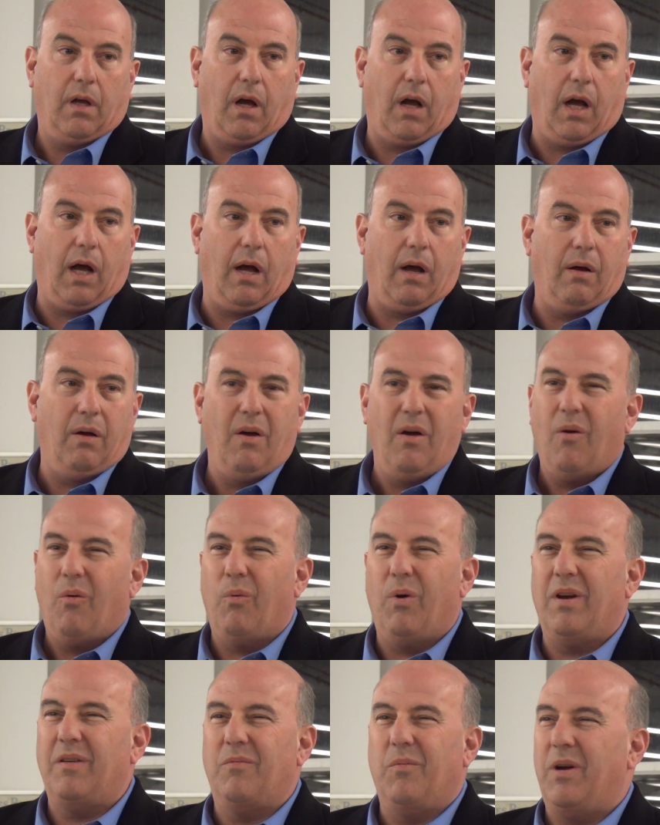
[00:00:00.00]

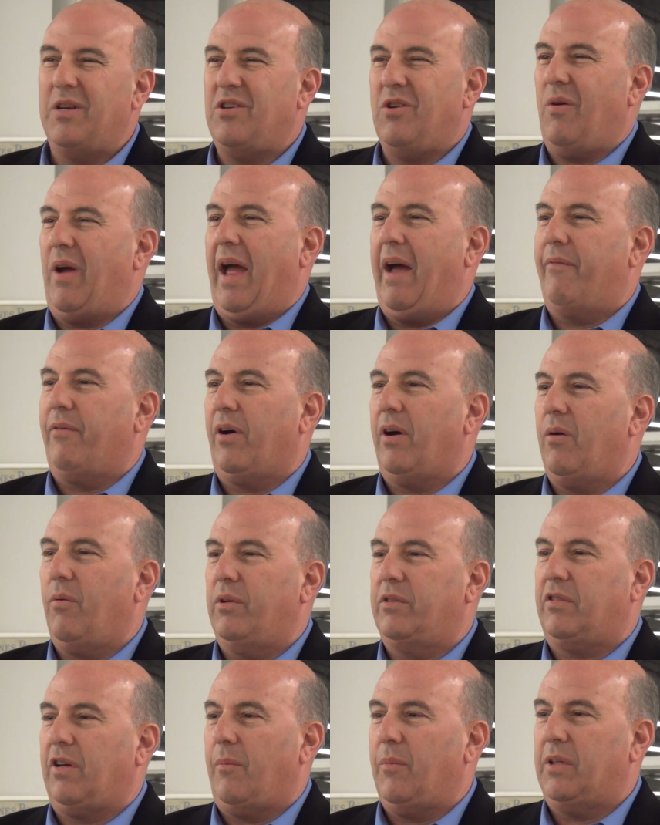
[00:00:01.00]

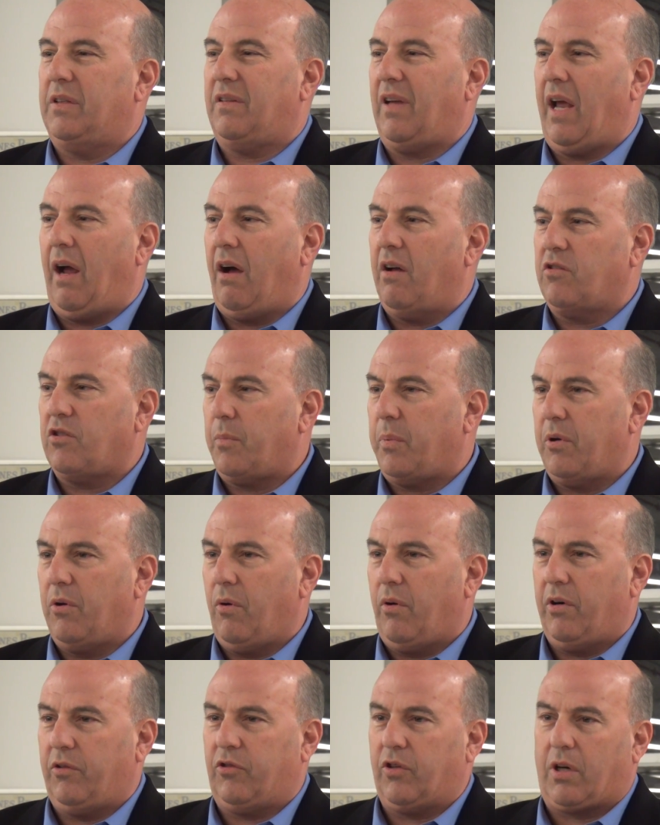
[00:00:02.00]
Would someone say
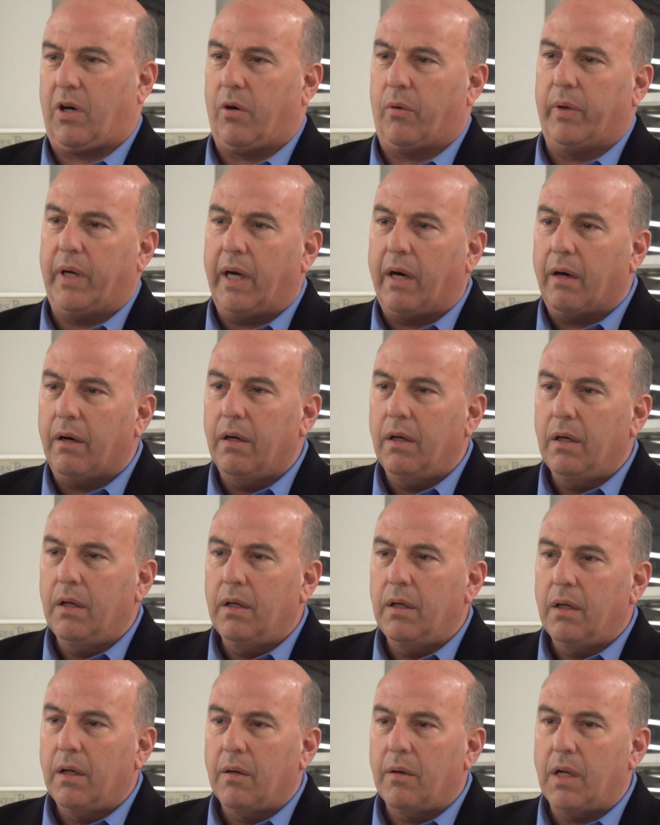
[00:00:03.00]
entrepreneur is a career?
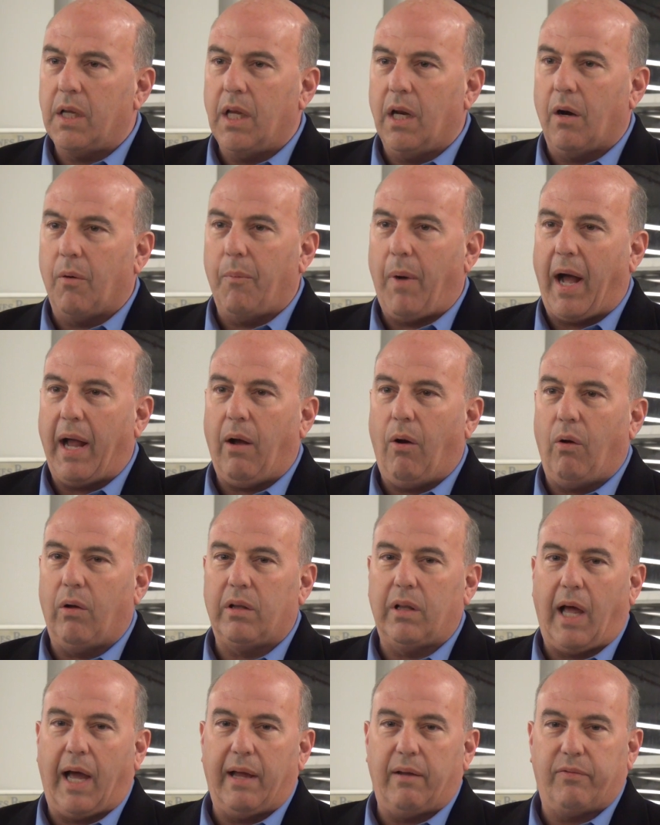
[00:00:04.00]
But, my
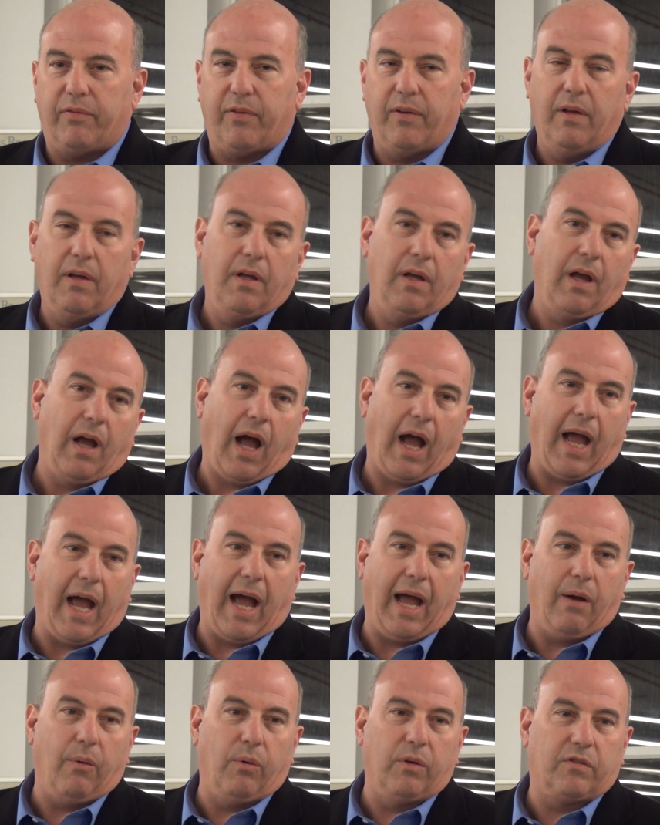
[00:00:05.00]
whole life,
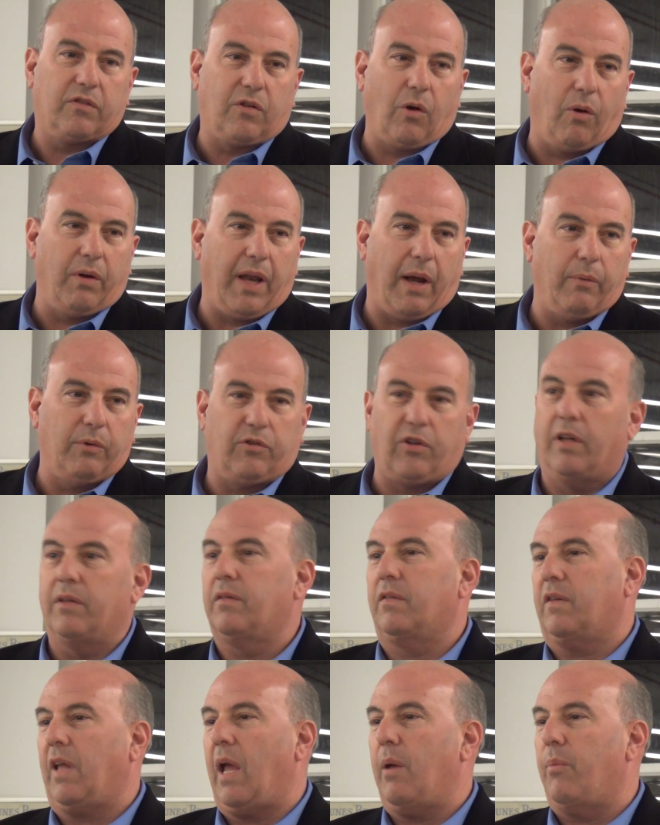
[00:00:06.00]
I was told I was
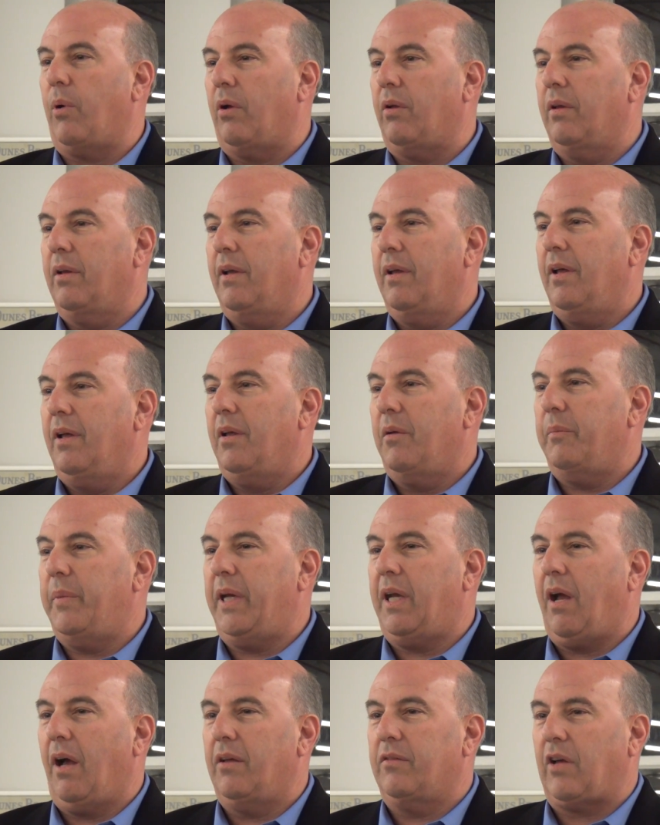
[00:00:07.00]
unstable,
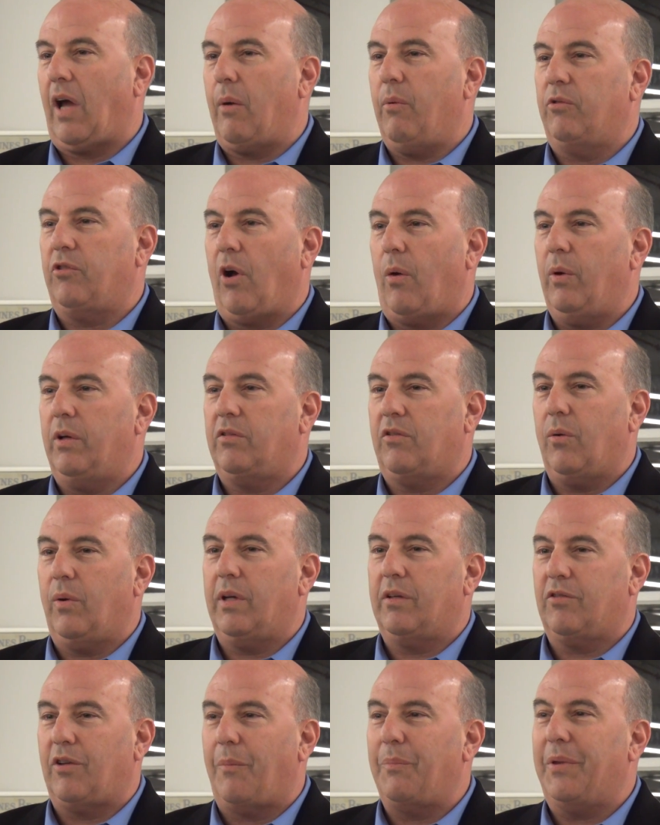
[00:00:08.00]
because I was always
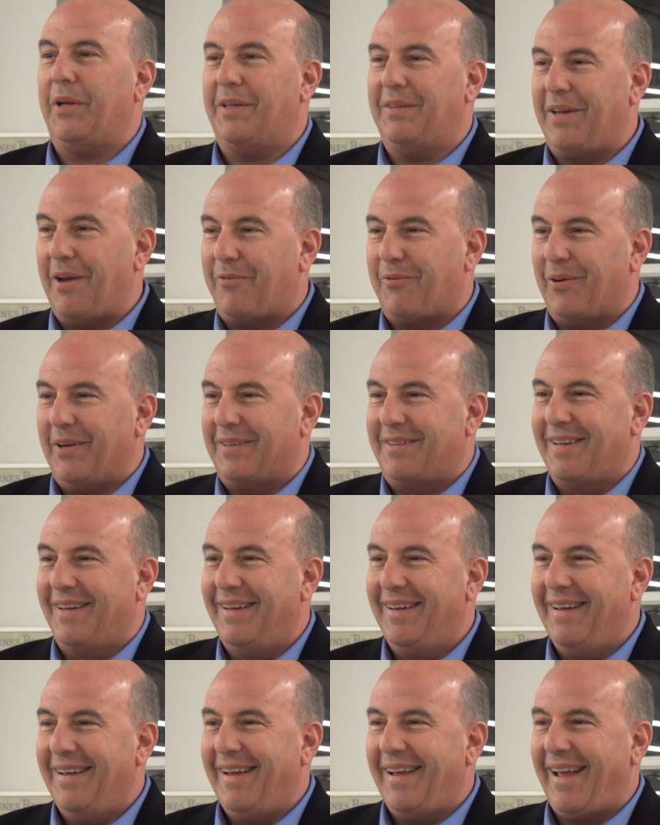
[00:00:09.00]
doing something different.
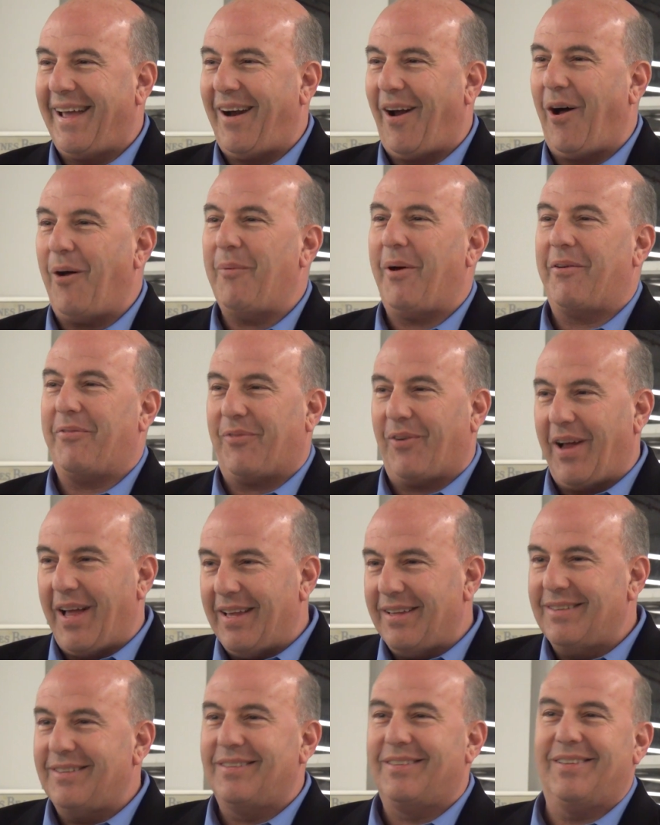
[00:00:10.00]
And all my
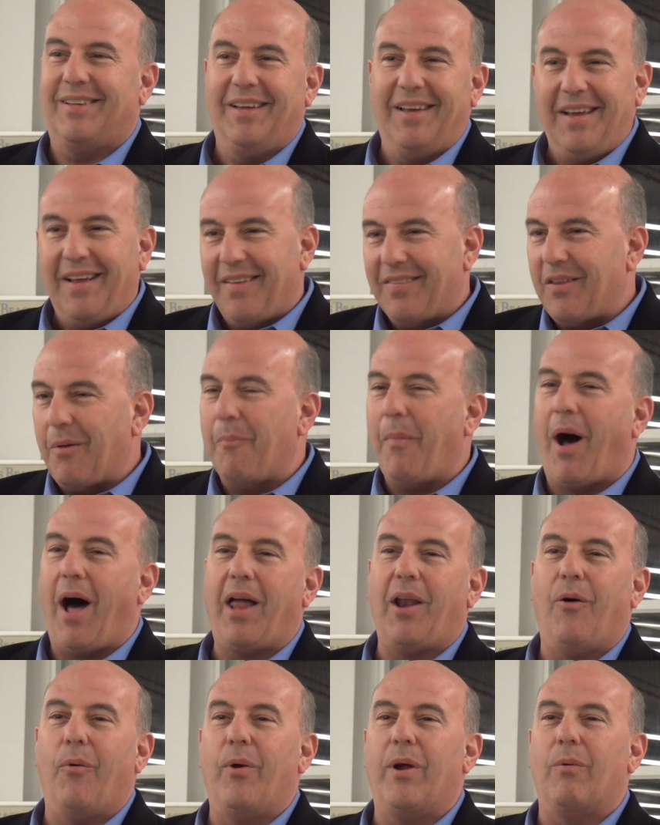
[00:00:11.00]
friends, the
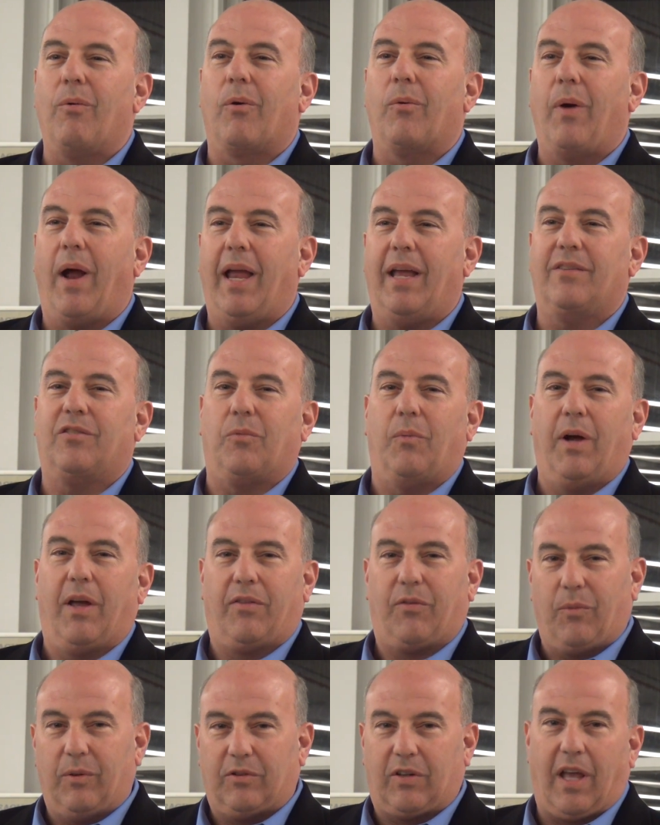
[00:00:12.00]
model we were raised
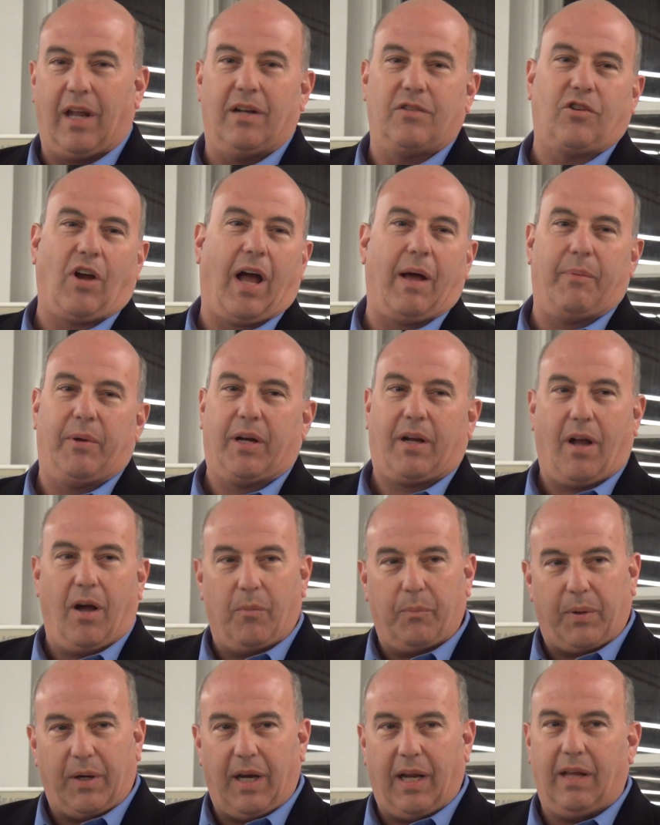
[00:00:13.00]
with was get a job at a
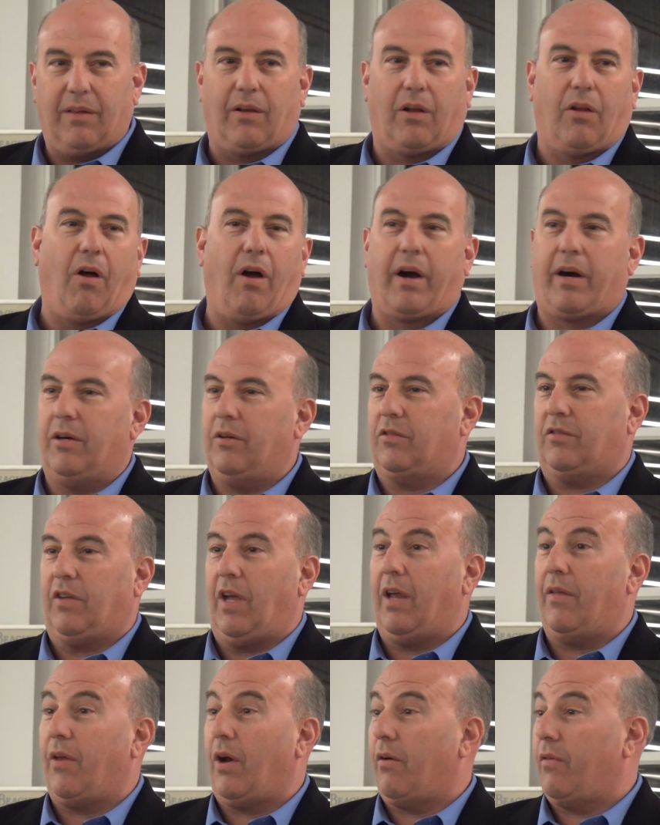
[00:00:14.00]
company, and the longer you
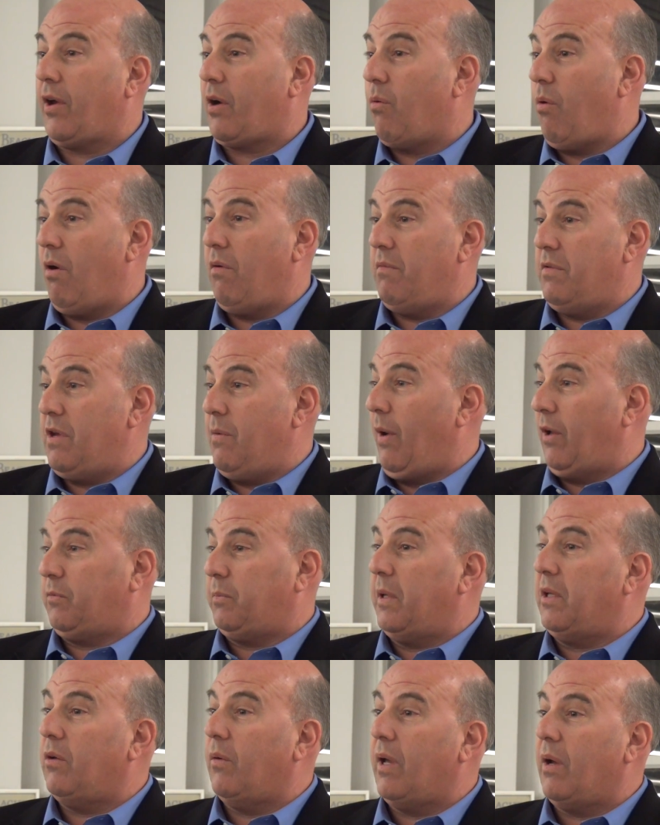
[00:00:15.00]
stay there, the quote, you must
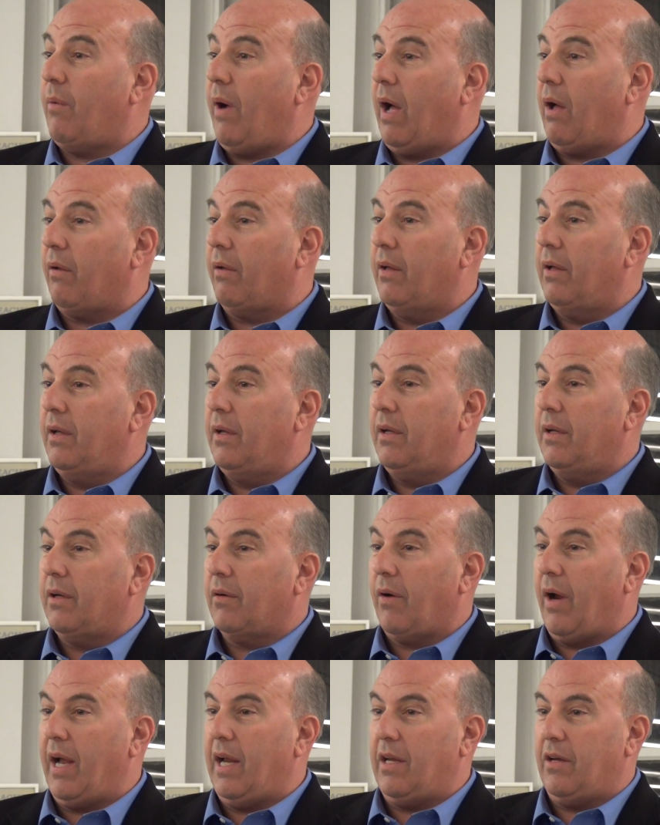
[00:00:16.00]
be doing well,
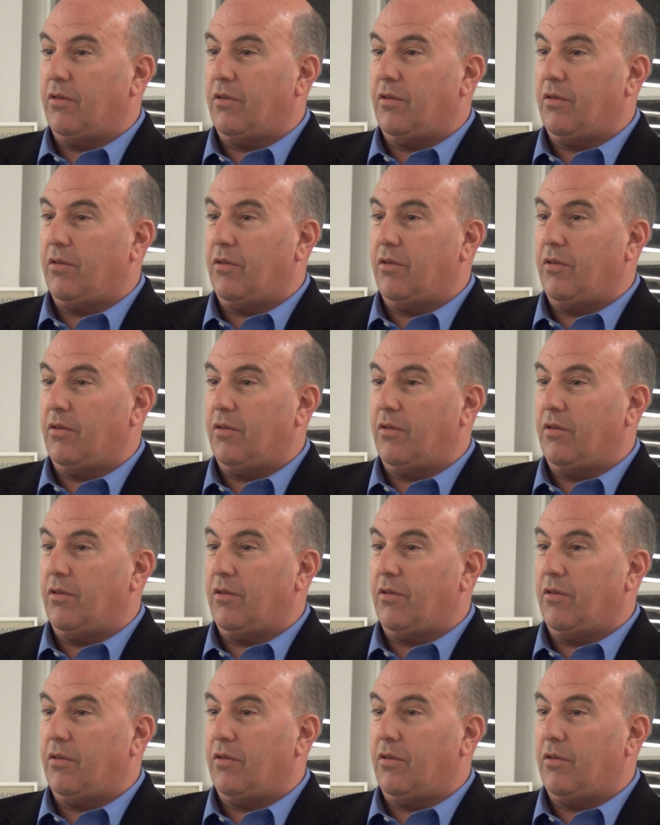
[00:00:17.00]
right?